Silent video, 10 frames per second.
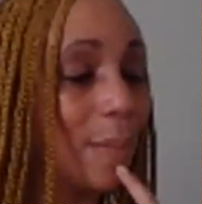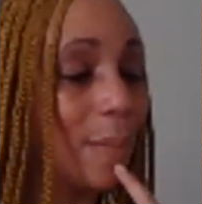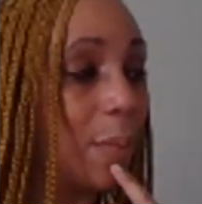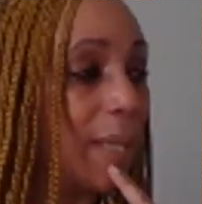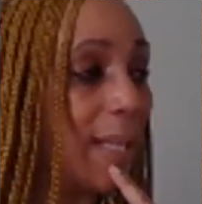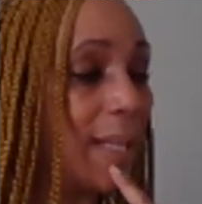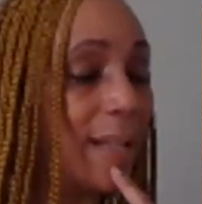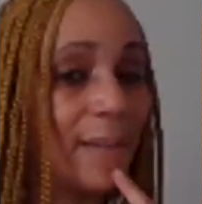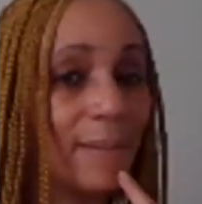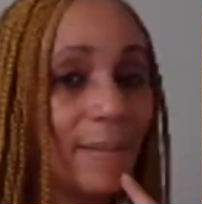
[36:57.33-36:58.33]
But we did
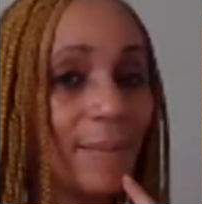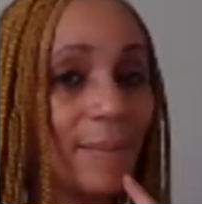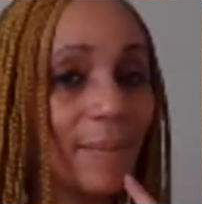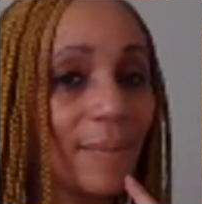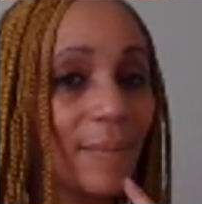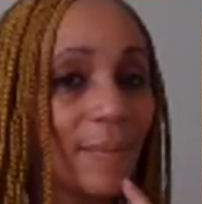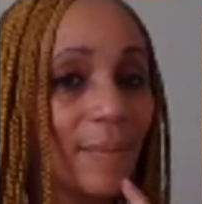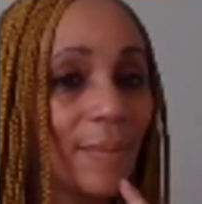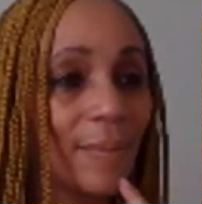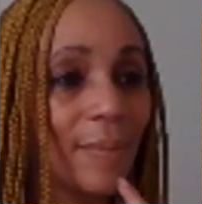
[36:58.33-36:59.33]
it.
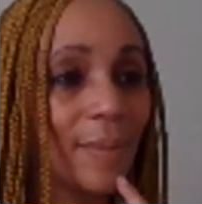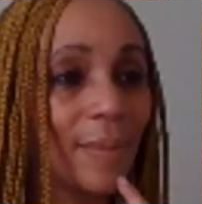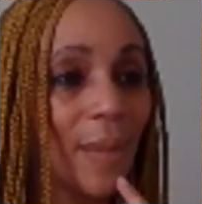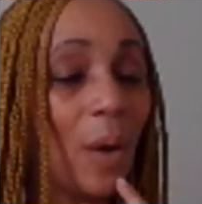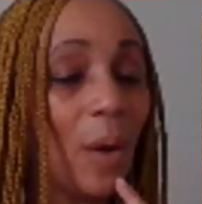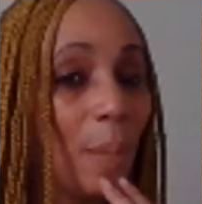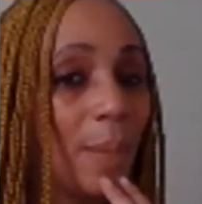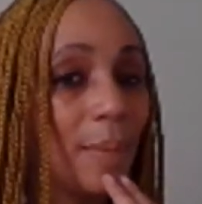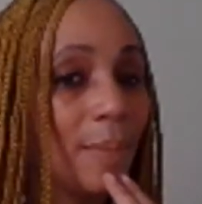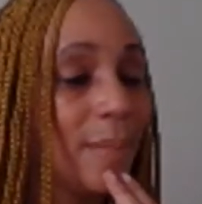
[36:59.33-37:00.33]

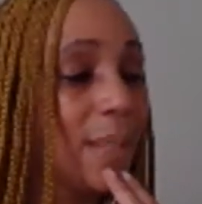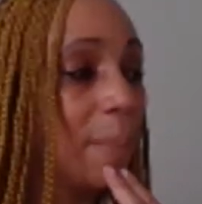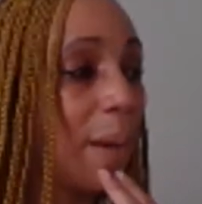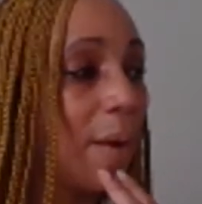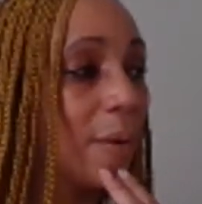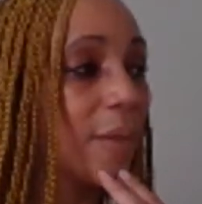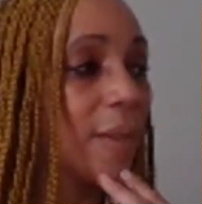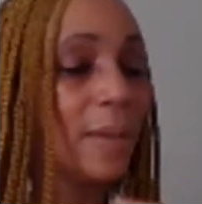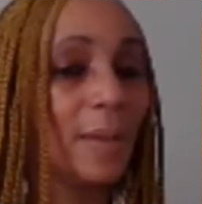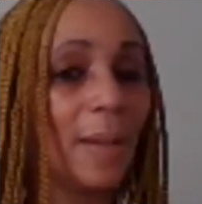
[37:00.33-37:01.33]
Hope is
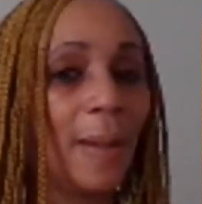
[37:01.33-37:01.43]
powerful.